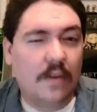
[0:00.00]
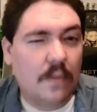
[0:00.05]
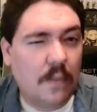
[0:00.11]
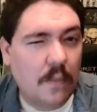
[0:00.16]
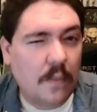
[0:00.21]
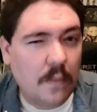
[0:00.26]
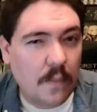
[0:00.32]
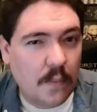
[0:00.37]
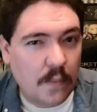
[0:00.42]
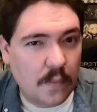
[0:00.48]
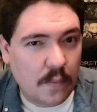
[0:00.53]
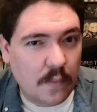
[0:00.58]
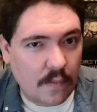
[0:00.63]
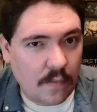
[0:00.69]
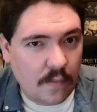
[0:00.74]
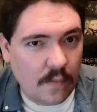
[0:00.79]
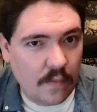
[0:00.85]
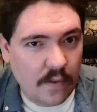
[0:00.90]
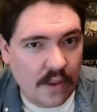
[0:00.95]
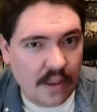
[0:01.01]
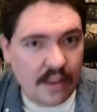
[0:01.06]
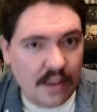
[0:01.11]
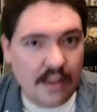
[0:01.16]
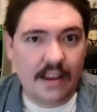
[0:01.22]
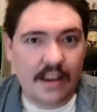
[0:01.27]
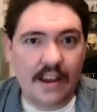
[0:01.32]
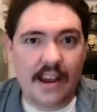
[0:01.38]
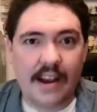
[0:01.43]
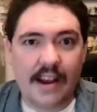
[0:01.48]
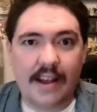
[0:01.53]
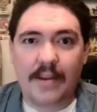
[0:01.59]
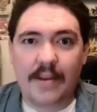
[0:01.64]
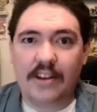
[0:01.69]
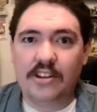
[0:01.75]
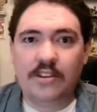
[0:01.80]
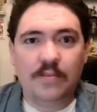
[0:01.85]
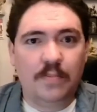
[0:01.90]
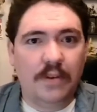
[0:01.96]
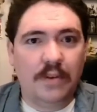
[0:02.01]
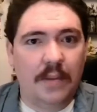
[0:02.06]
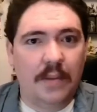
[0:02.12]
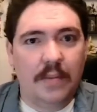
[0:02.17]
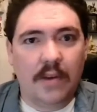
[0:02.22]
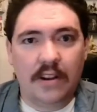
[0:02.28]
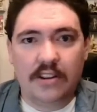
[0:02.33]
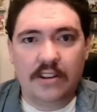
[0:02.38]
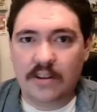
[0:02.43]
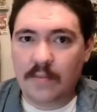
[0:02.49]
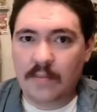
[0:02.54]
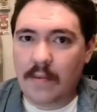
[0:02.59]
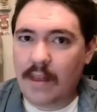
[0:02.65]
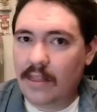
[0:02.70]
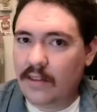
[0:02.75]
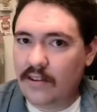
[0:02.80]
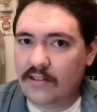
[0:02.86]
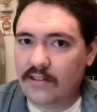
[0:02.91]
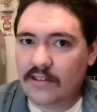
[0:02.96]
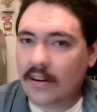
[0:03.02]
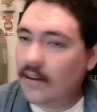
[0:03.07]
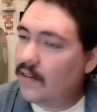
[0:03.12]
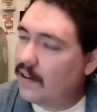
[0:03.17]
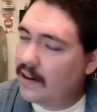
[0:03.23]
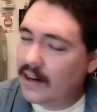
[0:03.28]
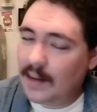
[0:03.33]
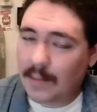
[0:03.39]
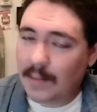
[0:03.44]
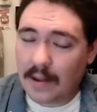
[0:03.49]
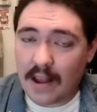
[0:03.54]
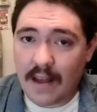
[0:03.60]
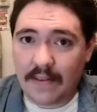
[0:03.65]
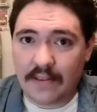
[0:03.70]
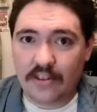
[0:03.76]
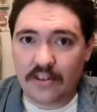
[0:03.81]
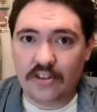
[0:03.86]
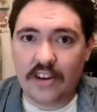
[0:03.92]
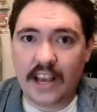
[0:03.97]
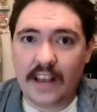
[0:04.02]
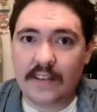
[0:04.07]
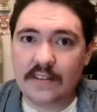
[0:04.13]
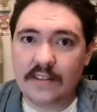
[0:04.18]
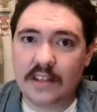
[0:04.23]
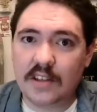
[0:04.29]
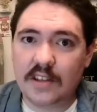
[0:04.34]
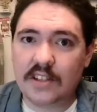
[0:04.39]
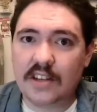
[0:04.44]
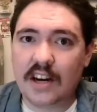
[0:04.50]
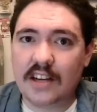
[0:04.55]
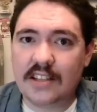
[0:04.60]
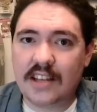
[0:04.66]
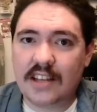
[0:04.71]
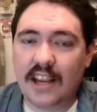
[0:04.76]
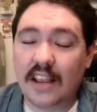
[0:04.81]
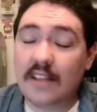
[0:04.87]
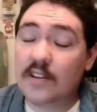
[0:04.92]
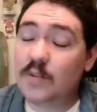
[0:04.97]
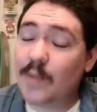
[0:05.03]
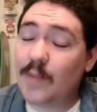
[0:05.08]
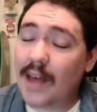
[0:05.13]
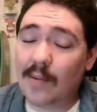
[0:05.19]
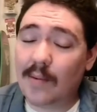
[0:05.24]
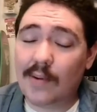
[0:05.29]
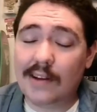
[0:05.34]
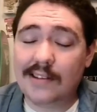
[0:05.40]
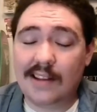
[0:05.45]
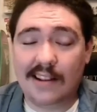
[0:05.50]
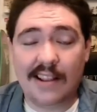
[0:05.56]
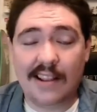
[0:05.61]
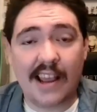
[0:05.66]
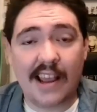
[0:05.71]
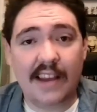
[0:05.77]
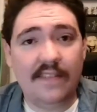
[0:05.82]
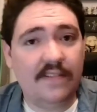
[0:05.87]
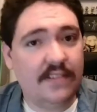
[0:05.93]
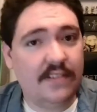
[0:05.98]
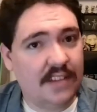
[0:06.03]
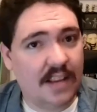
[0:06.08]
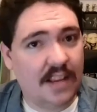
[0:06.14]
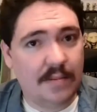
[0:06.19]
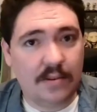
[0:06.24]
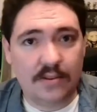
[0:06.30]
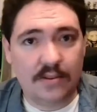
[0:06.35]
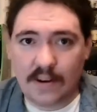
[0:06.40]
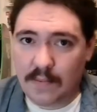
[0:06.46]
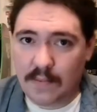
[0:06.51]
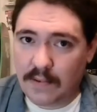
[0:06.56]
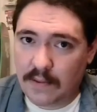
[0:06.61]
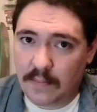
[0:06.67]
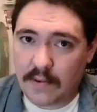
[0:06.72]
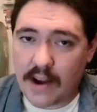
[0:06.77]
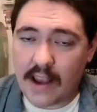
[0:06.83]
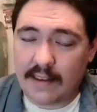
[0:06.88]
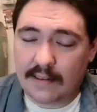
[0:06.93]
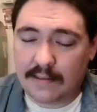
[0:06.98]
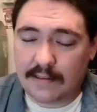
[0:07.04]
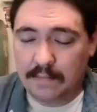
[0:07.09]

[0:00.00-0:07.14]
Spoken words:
And I bet you pretty much in a month or so, they're going to be off the shelves and you'll start seeing those bad boys online for double, triple the price.